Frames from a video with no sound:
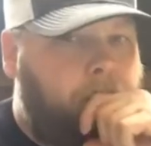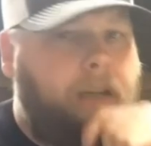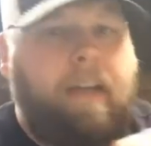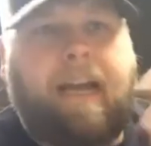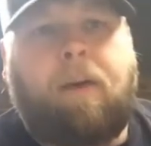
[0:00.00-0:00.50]

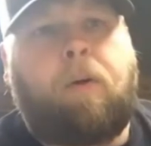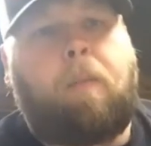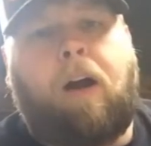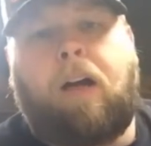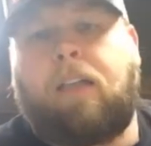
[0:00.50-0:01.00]
in our roll
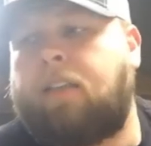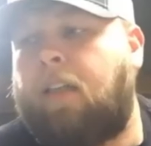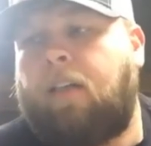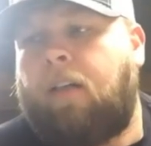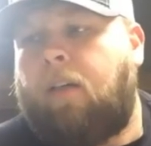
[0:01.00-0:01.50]
bars,
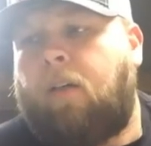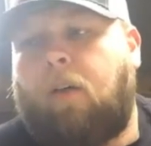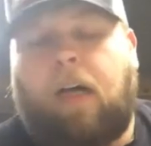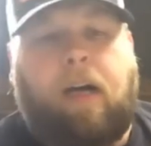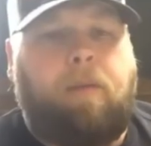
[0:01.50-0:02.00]

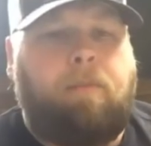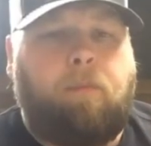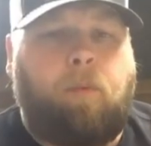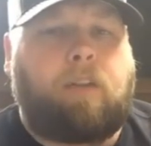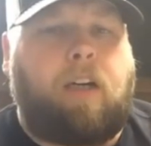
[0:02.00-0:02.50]

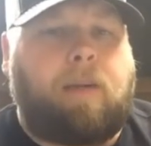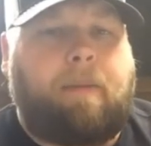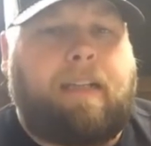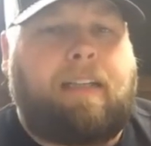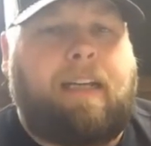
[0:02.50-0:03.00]
we'll talk
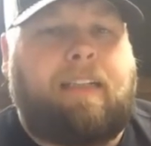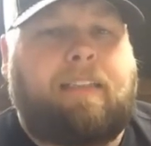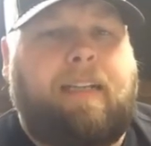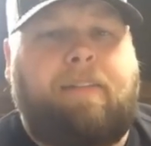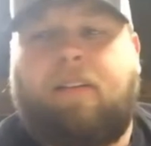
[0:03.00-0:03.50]
about that,
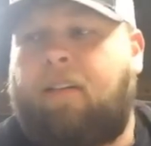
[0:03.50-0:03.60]
Steven.